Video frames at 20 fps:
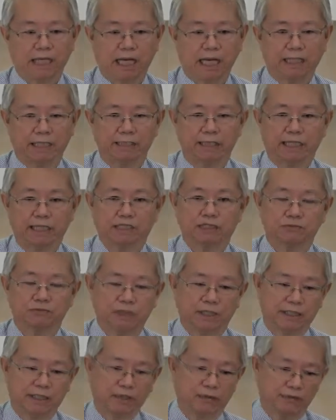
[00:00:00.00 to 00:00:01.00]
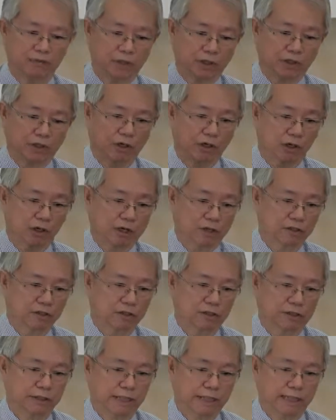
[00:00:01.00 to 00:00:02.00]
And next week, we'll go on
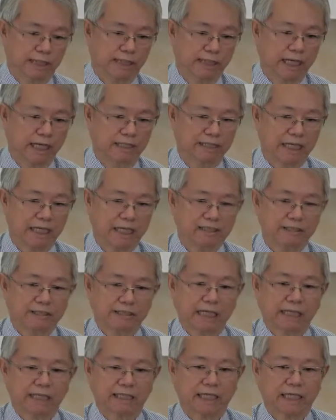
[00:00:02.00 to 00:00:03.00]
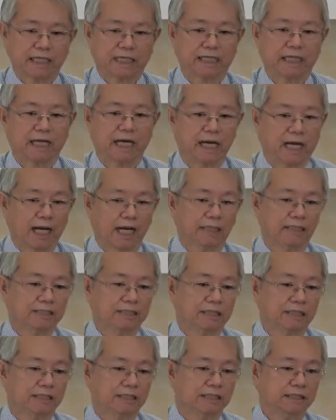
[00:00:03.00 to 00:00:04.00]
to the second
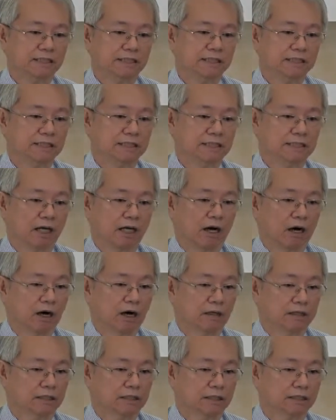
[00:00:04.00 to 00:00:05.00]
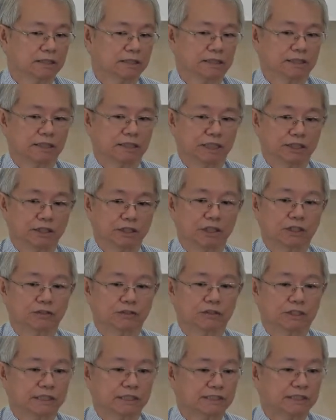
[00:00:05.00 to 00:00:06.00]
lesson on the
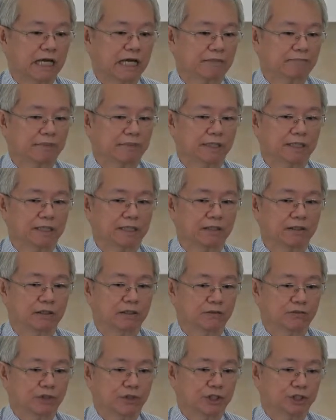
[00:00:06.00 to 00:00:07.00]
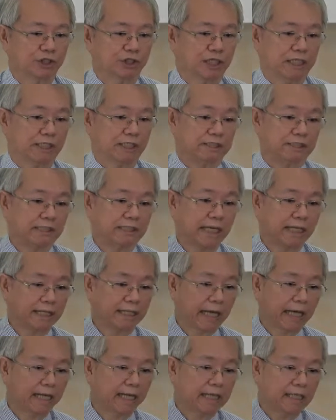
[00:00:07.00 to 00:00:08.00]
new disciple, which is
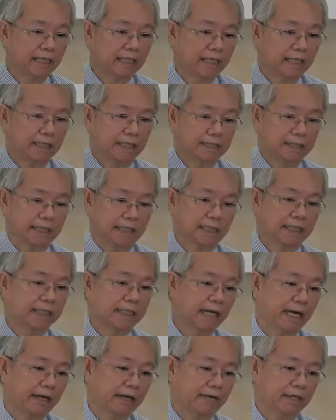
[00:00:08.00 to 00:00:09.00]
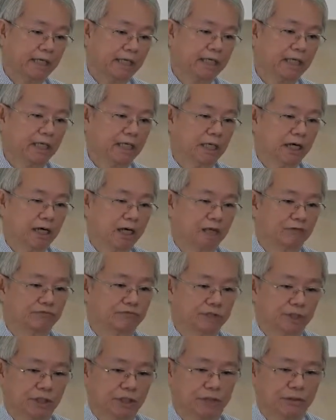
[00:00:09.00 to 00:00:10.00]
the caring of
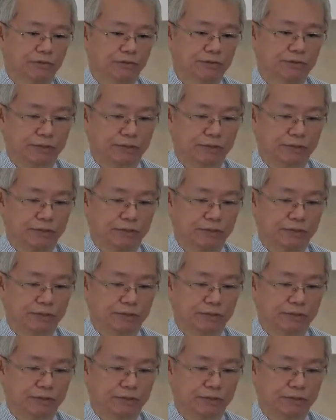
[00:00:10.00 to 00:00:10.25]
new